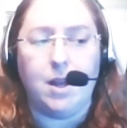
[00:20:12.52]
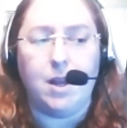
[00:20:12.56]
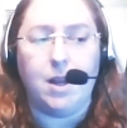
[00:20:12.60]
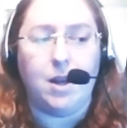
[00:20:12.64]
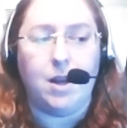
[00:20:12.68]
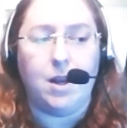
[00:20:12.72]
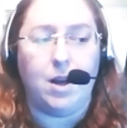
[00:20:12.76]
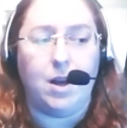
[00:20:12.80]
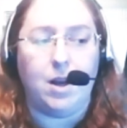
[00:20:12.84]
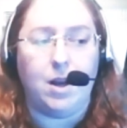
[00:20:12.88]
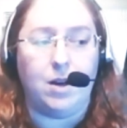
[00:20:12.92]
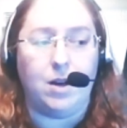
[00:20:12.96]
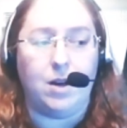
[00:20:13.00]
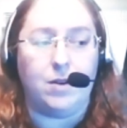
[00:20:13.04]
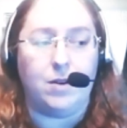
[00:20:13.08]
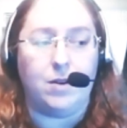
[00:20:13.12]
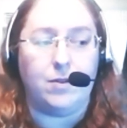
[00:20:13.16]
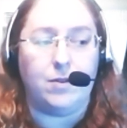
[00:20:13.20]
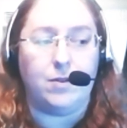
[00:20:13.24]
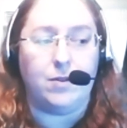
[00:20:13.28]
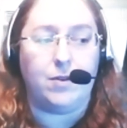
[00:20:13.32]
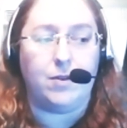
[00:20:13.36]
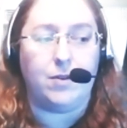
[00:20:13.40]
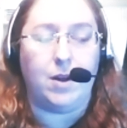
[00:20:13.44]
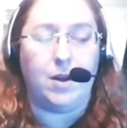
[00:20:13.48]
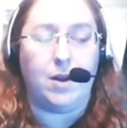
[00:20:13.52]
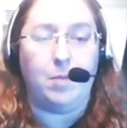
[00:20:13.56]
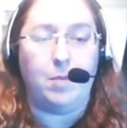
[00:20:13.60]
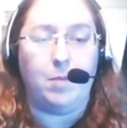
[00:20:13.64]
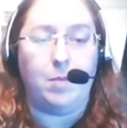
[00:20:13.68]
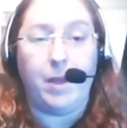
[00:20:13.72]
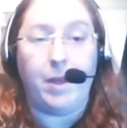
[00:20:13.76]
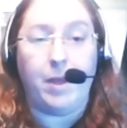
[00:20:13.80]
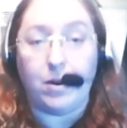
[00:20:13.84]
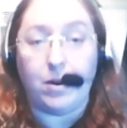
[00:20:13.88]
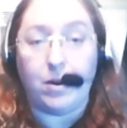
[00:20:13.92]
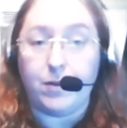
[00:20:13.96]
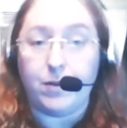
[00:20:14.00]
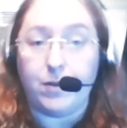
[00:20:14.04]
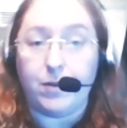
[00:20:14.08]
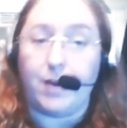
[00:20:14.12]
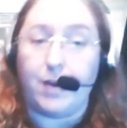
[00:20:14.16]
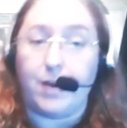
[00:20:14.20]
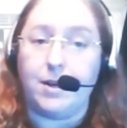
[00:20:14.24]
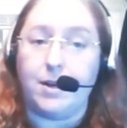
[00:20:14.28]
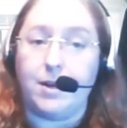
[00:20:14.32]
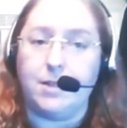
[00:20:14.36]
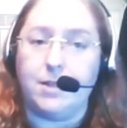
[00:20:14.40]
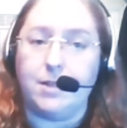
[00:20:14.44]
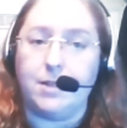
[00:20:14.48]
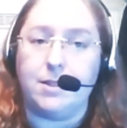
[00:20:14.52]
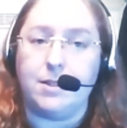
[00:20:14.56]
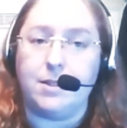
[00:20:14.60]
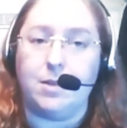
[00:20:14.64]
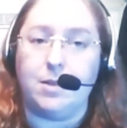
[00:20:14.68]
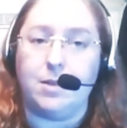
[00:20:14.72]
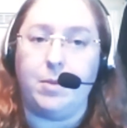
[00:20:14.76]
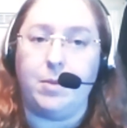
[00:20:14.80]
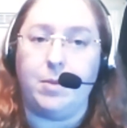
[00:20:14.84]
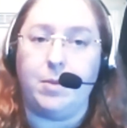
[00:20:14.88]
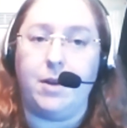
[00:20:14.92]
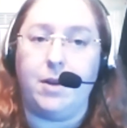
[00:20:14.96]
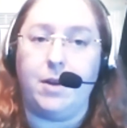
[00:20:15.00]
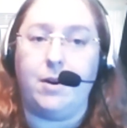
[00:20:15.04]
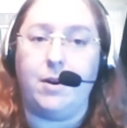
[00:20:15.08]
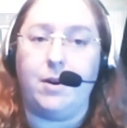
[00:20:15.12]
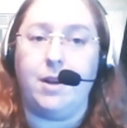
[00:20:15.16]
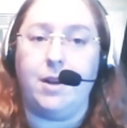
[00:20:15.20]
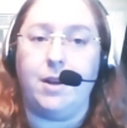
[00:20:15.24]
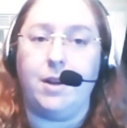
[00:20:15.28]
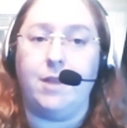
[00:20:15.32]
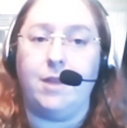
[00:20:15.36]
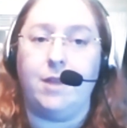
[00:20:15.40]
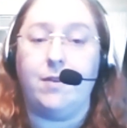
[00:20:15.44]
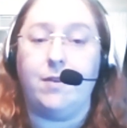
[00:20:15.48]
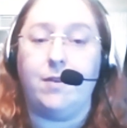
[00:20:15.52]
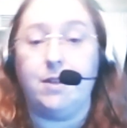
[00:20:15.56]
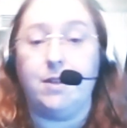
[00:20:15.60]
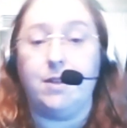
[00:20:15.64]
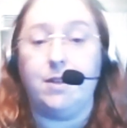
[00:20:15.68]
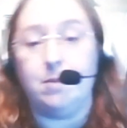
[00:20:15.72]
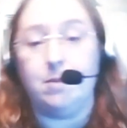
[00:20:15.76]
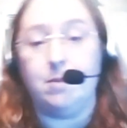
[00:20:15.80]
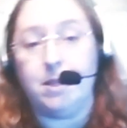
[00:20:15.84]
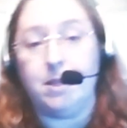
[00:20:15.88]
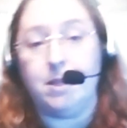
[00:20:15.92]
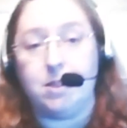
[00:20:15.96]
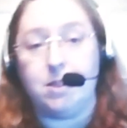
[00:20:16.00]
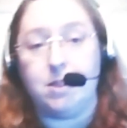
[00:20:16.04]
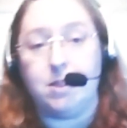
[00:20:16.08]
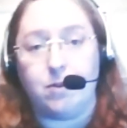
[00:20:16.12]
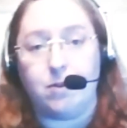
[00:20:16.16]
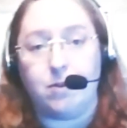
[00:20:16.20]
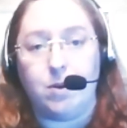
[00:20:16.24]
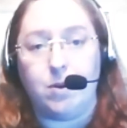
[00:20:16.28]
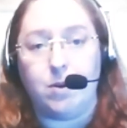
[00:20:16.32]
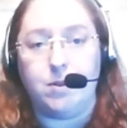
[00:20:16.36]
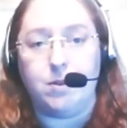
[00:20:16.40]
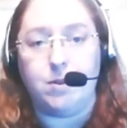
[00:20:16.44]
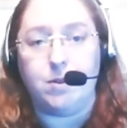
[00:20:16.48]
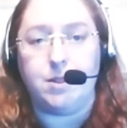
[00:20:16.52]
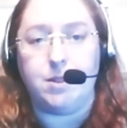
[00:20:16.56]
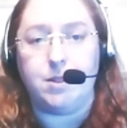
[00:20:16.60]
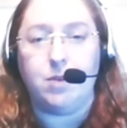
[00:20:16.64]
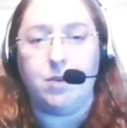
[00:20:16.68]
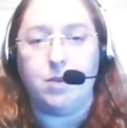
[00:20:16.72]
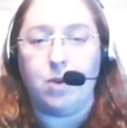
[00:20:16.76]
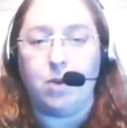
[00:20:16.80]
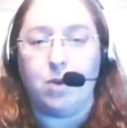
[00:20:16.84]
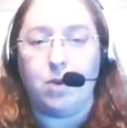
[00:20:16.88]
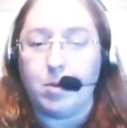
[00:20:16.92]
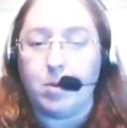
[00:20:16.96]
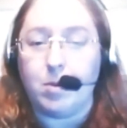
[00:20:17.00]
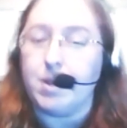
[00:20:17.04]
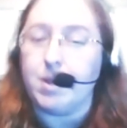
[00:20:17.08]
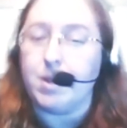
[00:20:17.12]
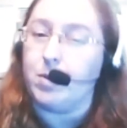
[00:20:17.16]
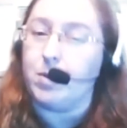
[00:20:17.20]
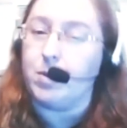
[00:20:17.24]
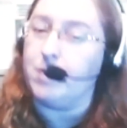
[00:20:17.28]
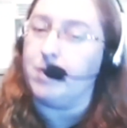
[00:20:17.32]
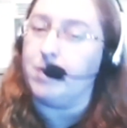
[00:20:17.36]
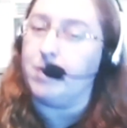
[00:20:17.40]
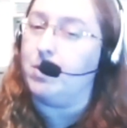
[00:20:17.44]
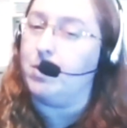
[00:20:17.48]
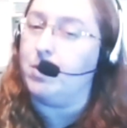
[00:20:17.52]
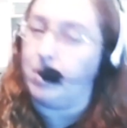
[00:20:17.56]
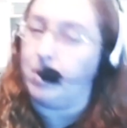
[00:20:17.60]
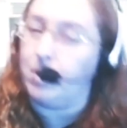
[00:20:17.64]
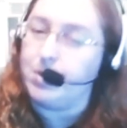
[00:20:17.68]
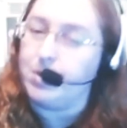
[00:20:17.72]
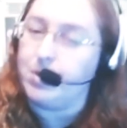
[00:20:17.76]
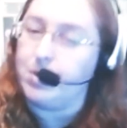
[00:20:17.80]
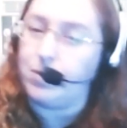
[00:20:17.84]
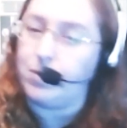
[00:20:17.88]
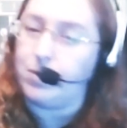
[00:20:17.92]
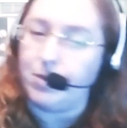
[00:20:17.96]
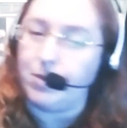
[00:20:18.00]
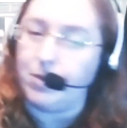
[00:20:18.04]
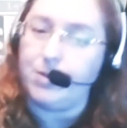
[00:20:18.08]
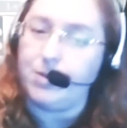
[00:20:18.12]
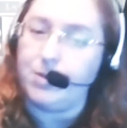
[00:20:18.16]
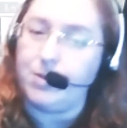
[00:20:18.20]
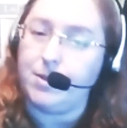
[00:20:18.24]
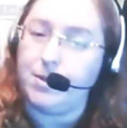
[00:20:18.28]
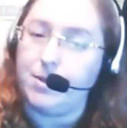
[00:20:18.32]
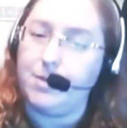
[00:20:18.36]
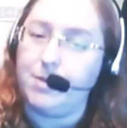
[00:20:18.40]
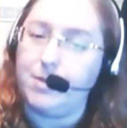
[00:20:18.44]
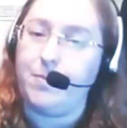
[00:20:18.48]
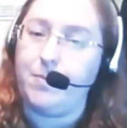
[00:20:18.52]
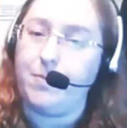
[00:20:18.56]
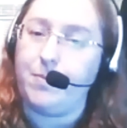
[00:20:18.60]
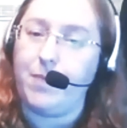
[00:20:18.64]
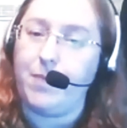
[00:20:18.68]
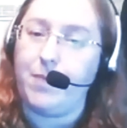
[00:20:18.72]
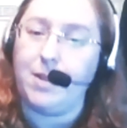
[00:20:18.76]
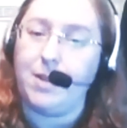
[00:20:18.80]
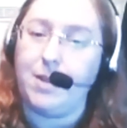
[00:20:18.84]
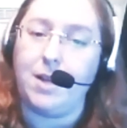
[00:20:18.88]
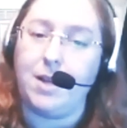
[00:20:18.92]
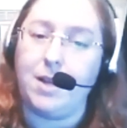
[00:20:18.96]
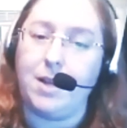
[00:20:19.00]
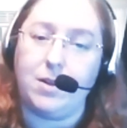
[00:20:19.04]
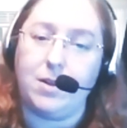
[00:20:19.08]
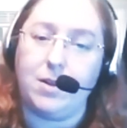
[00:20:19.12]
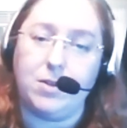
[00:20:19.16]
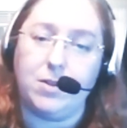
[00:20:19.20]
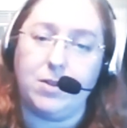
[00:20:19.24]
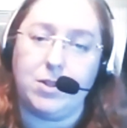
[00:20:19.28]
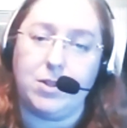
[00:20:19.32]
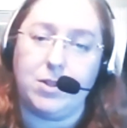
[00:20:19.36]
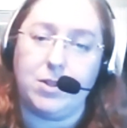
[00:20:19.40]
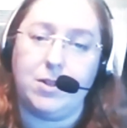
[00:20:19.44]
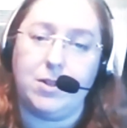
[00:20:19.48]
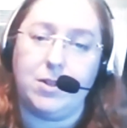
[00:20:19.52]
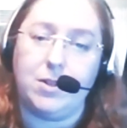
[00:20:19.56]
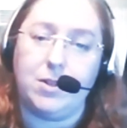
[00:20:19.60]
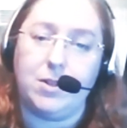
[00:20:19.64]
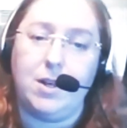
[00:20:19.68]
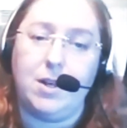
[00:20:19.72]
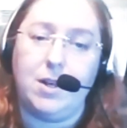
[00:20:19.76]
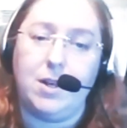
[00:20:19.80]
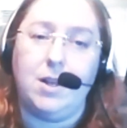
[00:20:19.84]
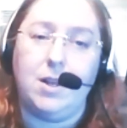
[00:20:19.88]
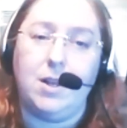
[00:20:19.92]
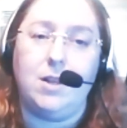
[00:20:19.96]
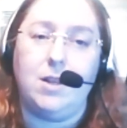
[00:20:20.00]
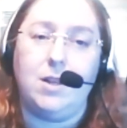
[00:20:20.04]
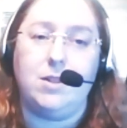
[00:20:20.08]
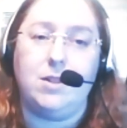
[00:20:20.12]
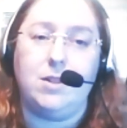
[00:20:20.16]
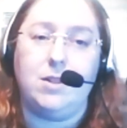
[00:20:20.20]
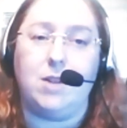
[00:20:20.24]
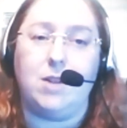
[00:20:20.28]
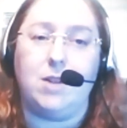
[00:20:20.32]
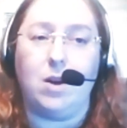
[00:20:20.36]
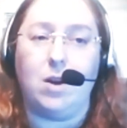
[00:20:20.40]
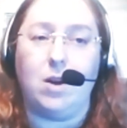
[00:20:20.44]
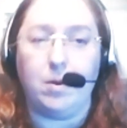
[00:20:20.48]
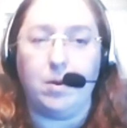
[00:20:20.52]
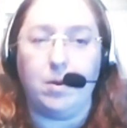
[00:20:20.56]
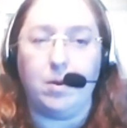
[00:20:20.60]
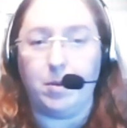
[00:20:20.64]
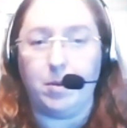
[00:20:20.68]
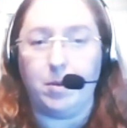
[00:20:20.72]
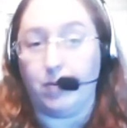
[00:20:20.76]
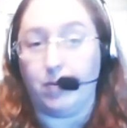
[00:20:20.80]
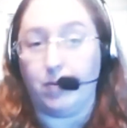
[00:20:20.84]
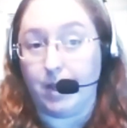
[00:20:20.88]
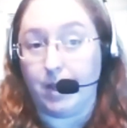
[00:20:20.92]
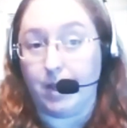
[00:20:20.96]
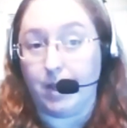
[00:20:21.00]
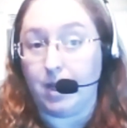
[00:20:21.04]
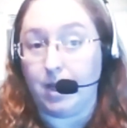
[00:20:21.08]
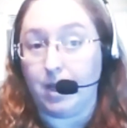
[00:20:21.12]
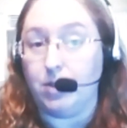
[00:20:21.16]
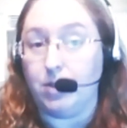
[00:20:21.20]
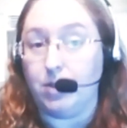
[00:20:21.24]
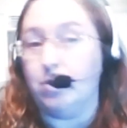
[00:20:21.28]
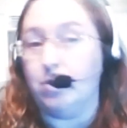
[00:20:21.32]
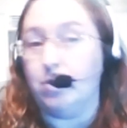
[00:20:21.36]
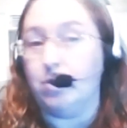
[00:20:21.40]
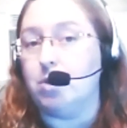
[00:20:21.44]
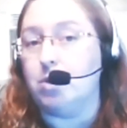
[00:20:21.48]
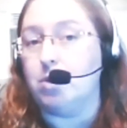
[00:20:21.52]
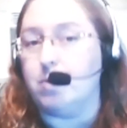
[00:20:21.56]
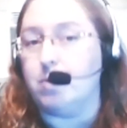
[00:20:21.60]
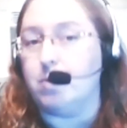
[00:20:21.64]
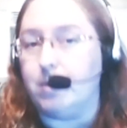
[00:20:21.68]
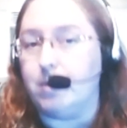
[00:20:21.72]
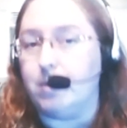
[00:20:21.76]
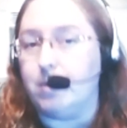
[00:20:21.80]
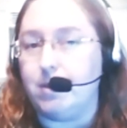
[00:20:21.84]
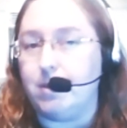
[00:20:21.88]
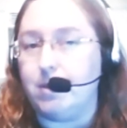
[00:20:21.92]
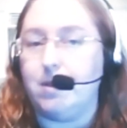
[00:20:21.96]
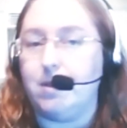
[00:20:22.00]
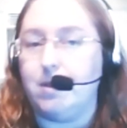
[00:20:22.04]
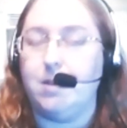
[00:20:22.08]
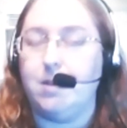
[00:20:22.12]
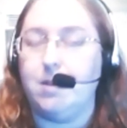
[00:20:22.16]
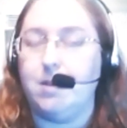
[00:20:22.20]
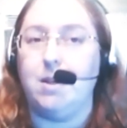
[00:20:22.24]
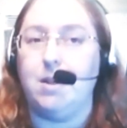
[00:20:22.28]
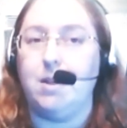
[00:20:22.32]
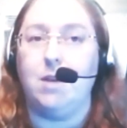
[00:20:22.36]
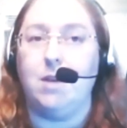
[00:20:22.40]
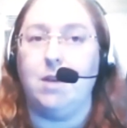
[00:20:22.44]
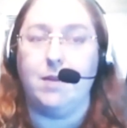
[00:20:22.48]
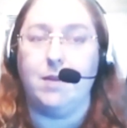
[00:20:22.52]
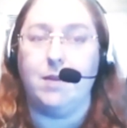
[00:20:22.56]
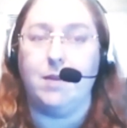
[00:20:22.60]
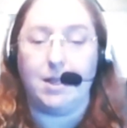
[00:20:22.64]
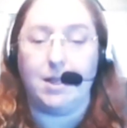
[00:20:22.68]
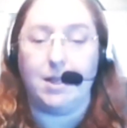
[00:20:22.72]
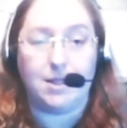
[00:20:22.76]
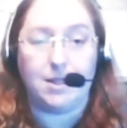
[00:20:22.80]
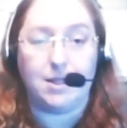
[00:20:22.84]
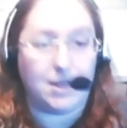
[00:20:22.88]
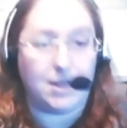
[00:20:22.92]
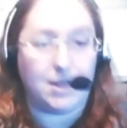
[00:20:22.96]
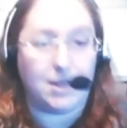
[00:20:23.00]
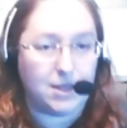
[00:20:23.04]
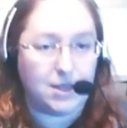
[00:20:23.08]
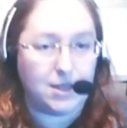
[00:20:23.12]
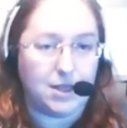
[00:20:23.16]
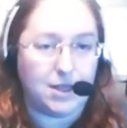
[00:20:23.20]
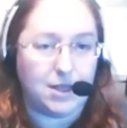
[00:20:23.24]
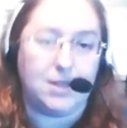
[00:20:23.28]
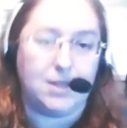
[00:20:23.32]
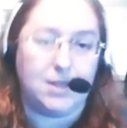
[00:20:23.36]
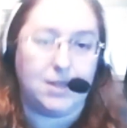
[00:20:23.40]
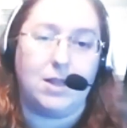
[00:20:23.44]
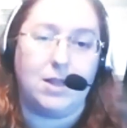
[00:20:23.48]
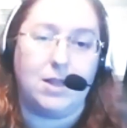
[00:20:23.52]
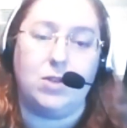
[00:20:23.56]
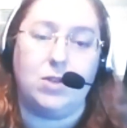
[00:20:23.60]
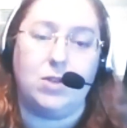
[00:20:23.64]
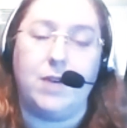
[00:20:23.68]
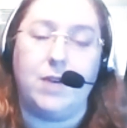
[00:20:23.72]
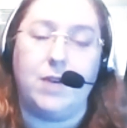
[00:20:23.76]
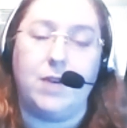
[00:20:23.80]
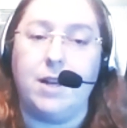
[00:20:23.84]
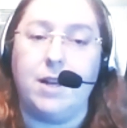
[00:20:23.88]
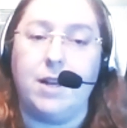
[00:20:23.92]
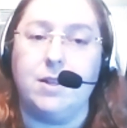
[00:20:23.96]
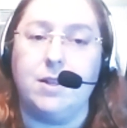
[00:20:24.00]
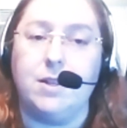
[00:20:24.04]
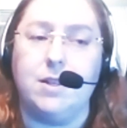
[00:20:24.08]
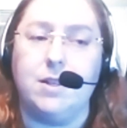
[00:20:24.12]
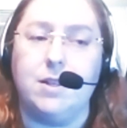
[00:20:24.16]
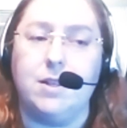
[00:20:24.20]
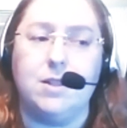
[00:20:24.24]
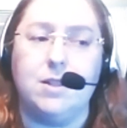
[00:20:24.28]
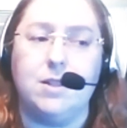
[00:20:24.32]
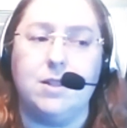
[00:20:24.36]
of male fairies appearing in very domestic roles that normally would have been women's roles in that culture. So it would be really unusual, in like 16th century England,